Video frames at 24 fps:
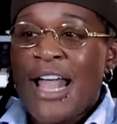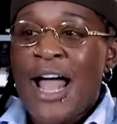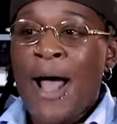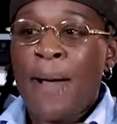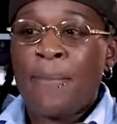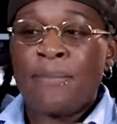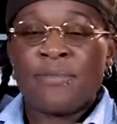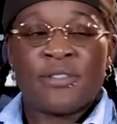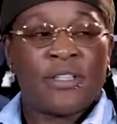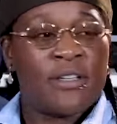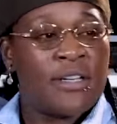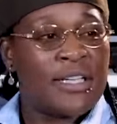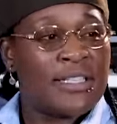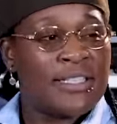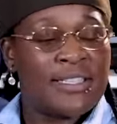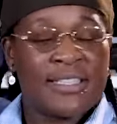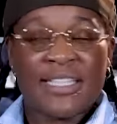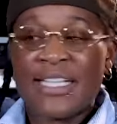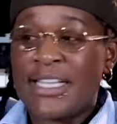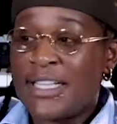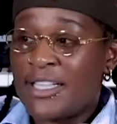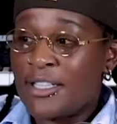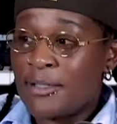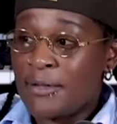Albums are
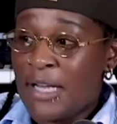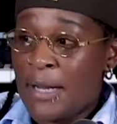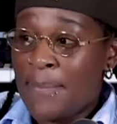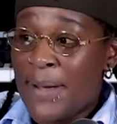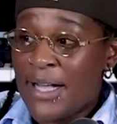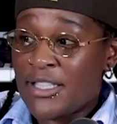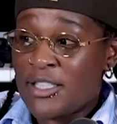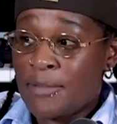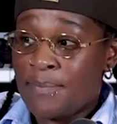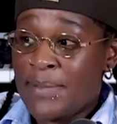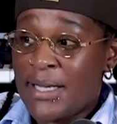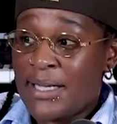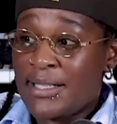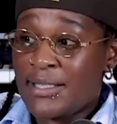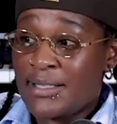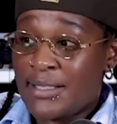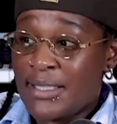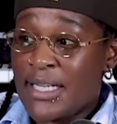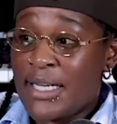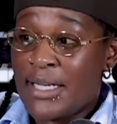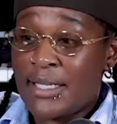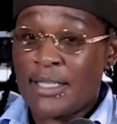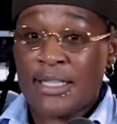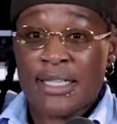extinct. They about to be
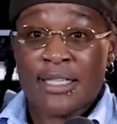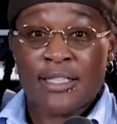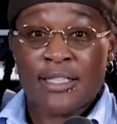extinct